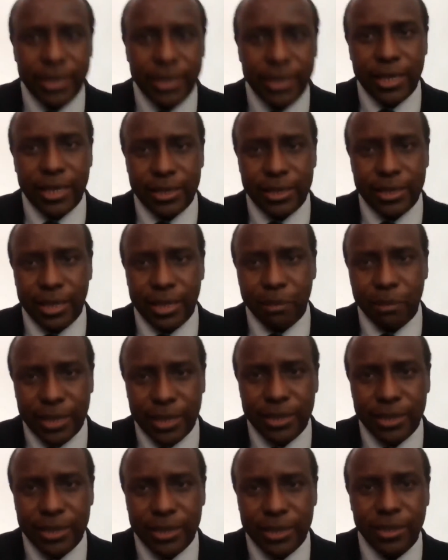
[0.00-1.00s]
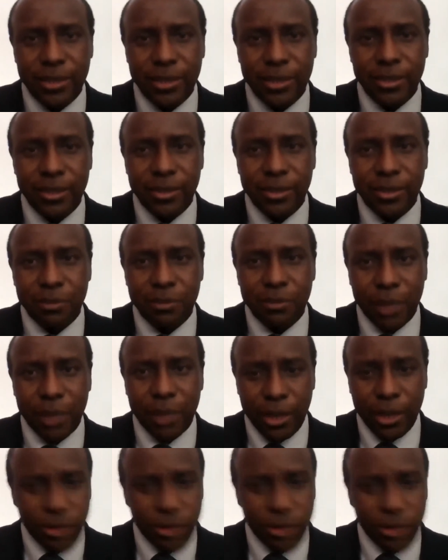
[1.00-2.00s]
is captured, but
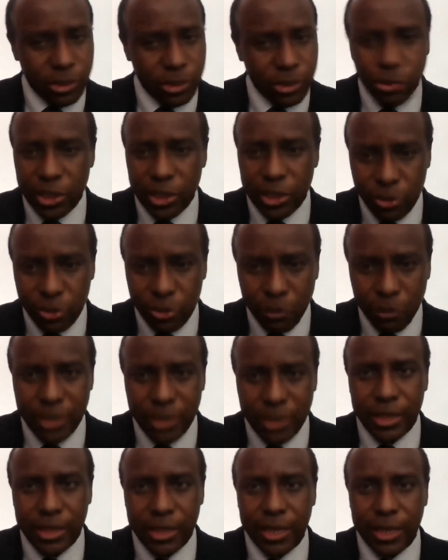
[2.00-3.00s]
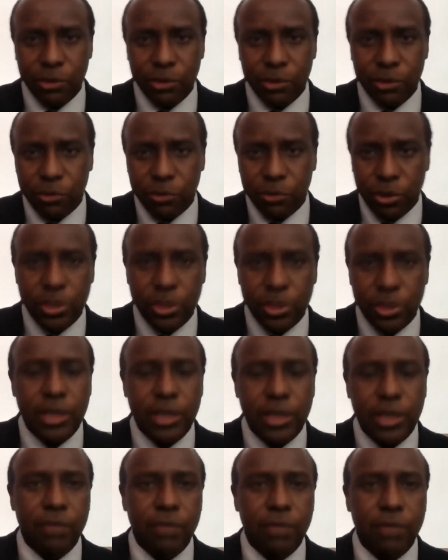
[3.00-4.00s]
I still need to mention that, of course,
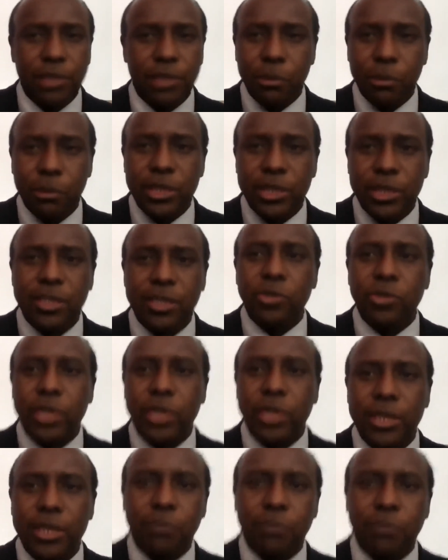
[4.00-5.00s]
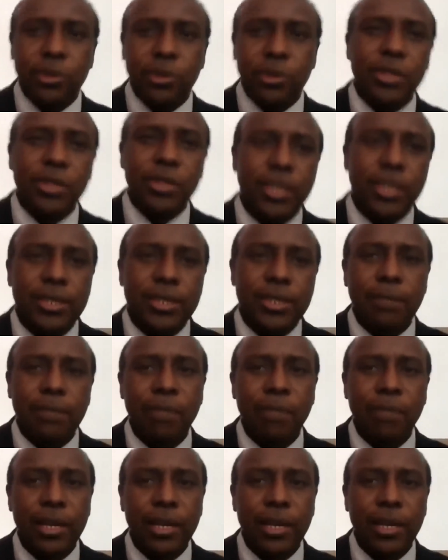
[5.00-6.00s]
if somebody is interested more in this,
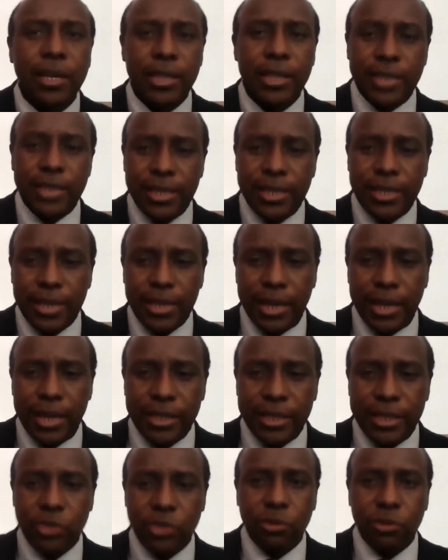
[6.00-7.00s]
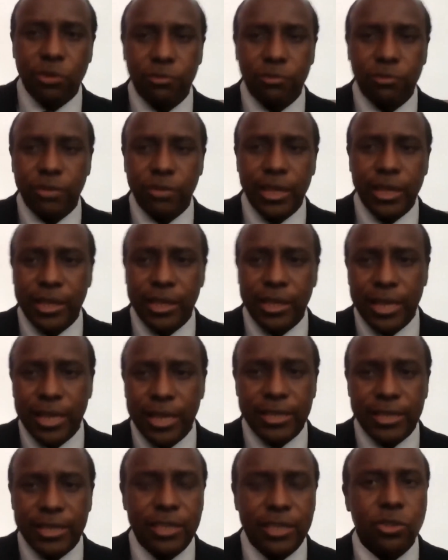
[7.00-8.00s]
there's a list of, I think there are
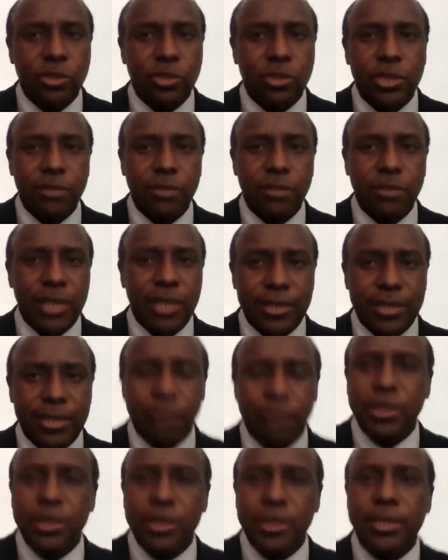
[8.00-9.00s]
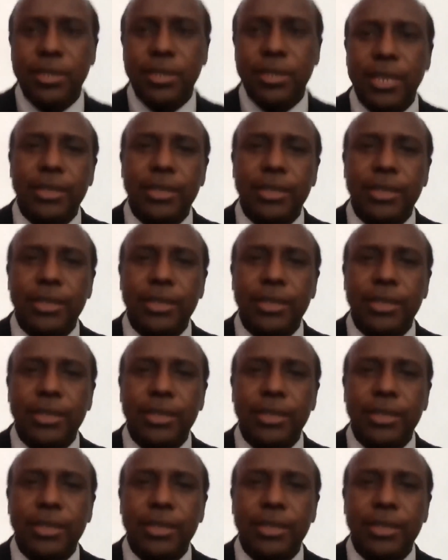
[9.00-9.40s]
6 or 7 assumptions that